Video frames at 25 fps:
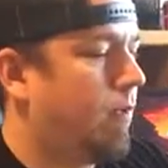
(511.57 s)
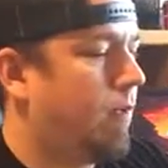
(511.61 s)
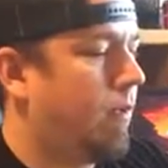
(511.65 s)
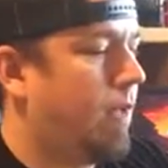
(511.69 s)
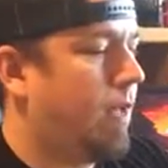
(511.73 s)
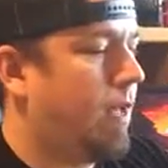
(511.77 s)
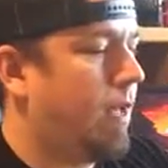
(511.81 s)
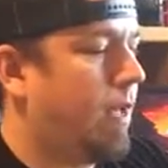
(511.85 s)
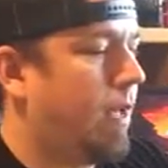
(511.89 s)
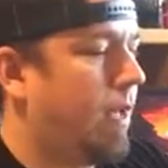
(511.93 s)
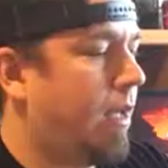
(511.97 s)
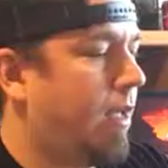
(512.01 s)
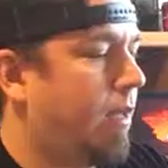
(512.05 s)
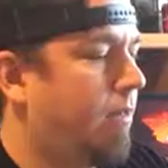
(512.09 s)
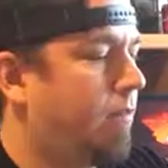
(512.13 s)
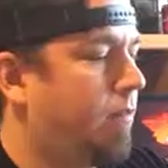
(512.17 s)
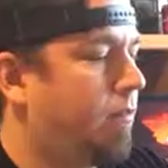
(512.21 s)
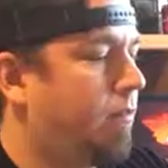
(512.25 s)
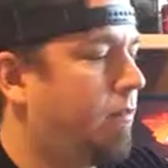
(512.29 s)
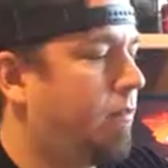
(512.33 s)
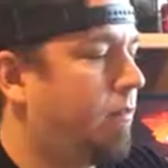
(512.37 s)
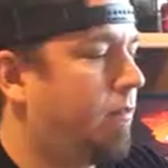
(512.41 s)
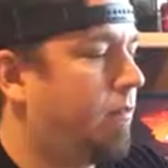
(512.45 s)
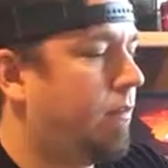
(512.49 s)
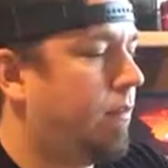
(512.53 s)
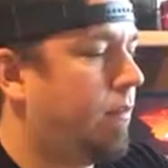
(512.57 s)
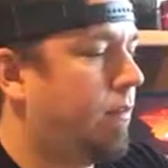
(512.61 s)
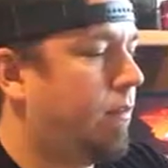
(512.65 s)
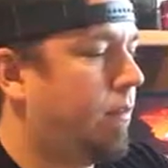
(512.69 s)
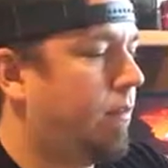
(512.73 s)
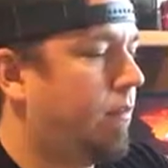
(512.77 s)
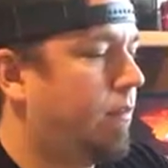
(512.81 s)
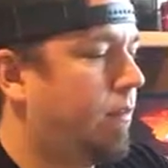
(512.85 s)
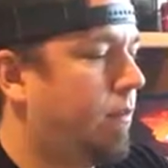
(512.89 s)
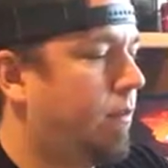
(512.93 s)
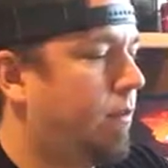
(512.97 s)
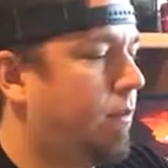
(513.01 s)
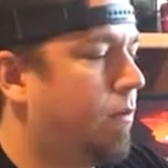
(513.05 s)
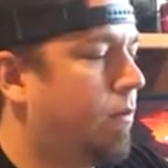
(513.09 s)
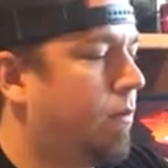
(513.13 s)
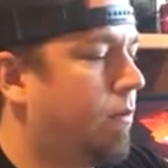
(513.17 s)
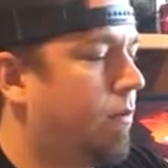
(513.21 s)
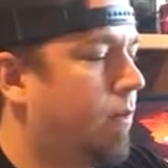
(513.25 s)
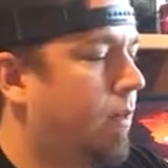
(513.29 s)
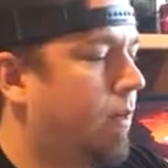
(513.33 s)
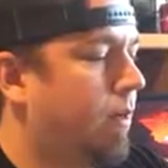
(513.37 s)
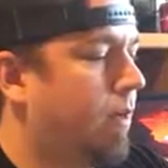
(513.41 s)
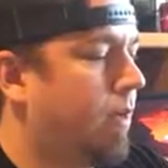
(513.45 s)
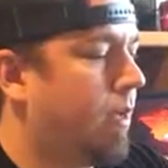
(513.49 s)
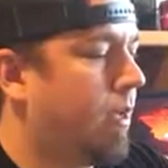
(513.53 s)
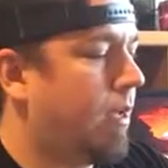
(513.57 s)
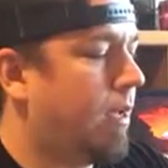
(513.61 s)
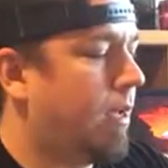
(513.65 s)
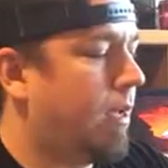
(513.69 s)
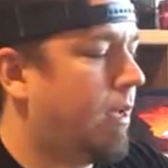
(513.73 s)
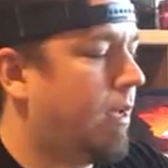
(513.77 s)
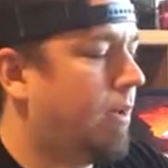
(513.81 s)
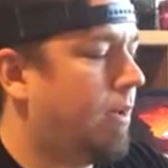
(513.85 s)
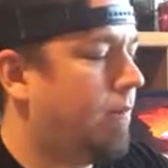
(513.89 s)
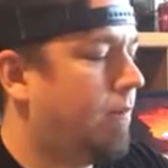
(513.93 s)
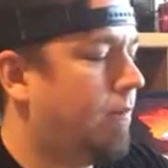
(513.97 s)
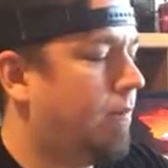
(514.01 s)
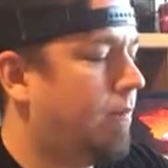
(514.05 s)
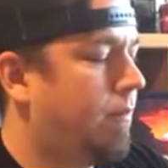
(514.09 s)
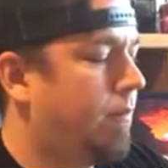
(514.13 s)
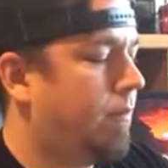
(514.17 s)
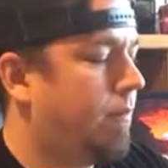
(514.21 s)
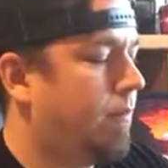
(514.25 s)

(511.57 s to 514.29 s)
But yeah, it's definitely a cool thing to have.